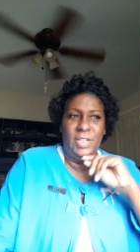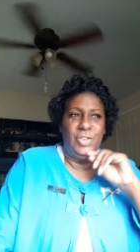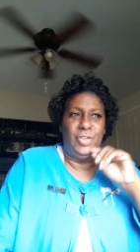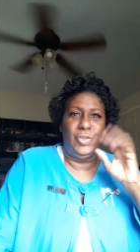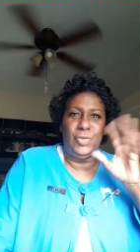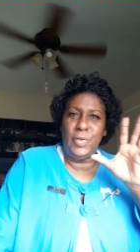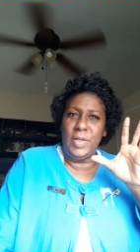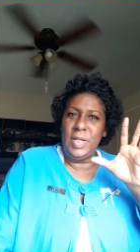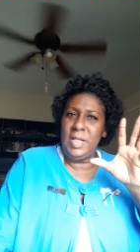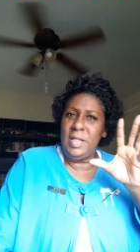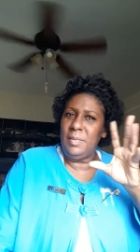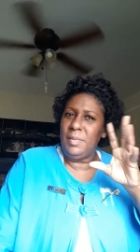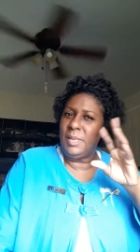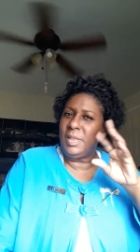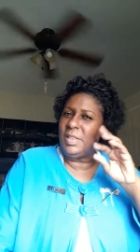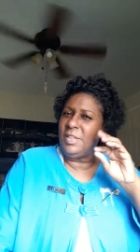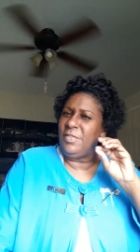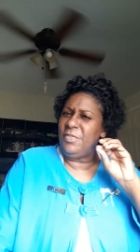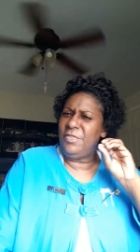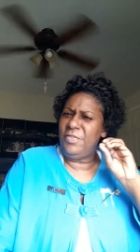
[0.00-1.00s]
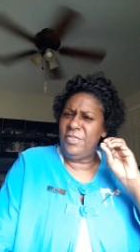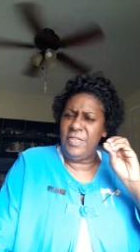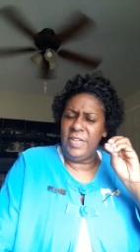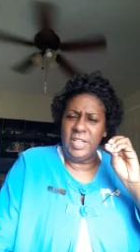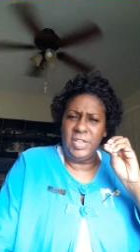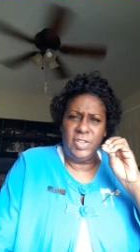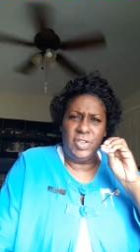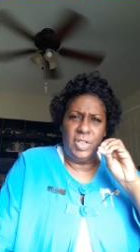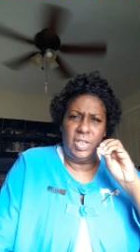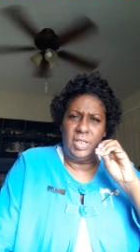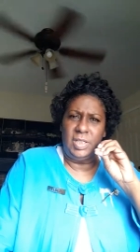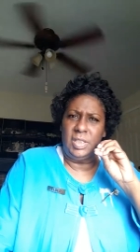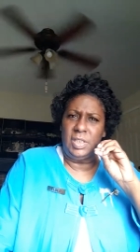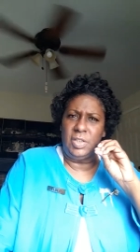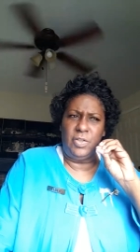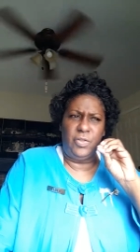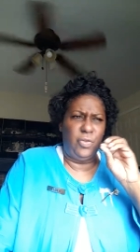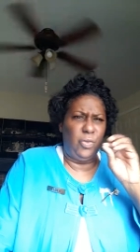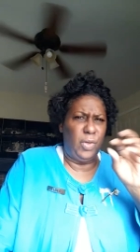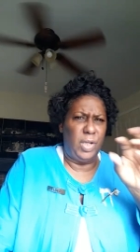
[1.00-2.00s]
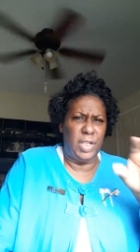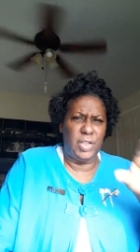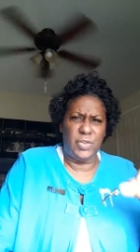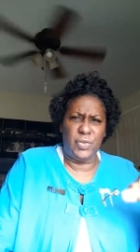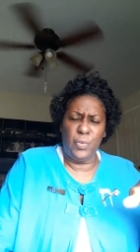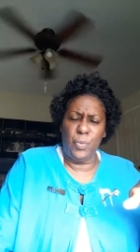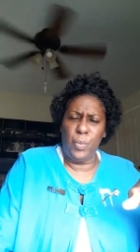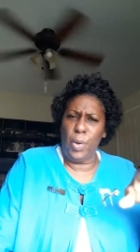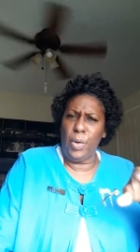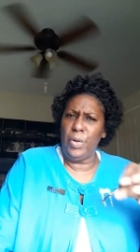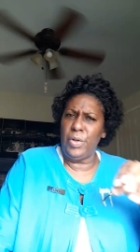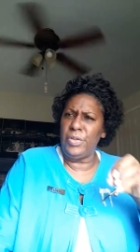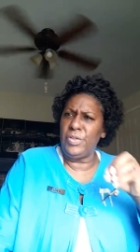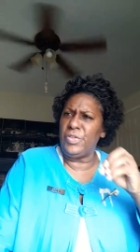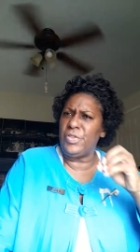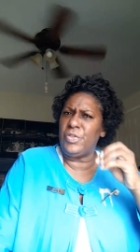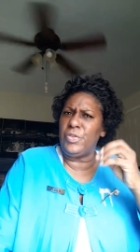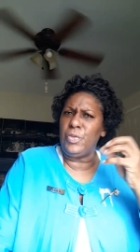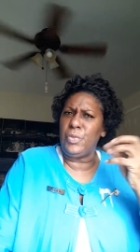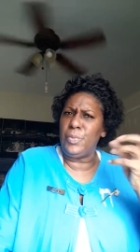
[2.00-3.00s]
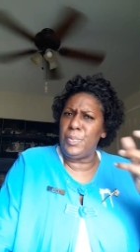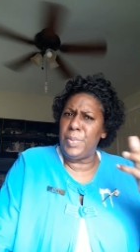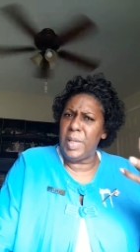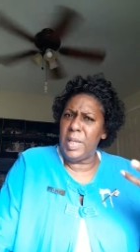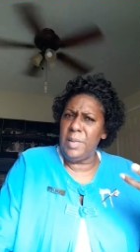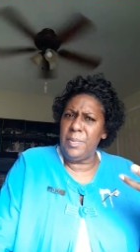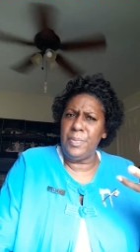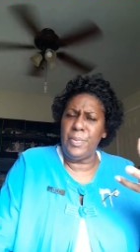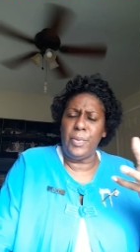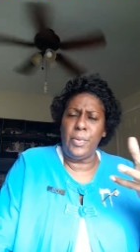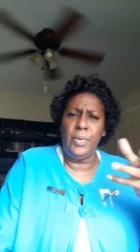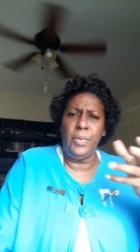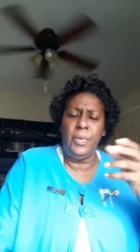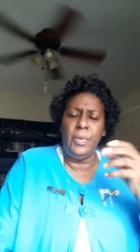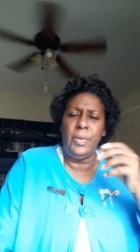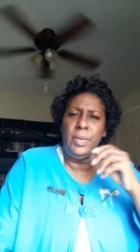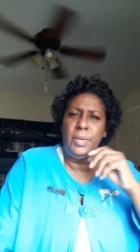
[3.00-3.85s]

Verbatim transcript: Dreams, visions, through his words, through people.